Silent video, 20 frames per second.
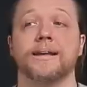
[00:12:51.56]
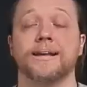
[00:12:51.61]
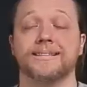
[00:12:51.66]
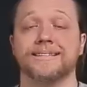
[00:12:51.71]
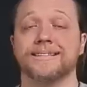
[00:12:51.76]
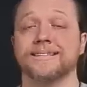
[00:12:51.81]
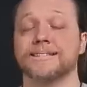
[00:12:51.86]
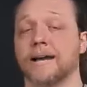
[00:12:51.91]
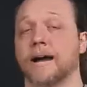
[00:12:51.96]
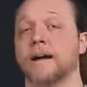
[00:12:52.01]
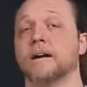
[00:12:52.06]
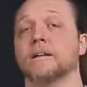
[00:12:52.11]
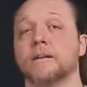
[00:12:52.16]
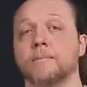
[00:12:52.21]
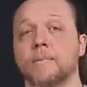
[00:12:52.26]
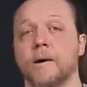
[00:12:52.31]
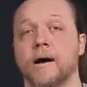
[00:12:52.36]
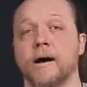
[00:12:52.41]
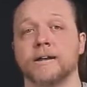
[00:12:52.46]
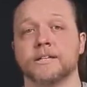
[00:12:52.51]
it's entirely
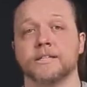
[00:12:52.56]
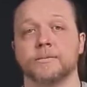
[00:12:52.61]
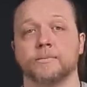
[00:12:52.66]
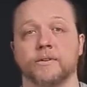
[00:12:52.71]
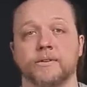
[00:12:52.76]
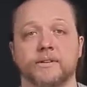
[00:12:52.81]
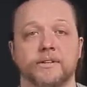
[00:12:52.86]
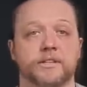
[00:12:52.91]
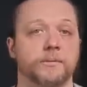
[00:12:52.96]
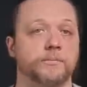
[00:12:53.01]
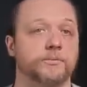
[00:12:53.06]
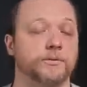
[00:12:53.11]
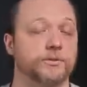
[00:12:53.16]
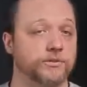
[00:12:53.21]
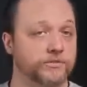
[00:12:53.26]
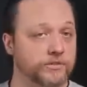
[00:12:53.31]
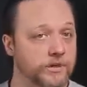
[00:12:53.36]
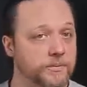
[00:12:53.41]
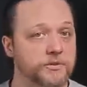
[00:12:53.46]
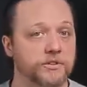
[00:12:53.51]
possible that the
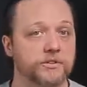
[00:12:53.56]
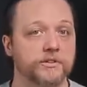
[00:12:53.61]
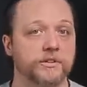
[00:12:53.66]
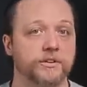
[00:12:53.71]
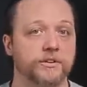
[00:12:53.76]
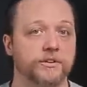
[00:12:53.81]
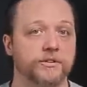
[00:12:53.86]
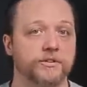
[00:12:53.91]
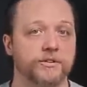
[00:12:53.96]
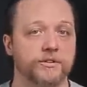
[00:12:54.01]
prescription that you're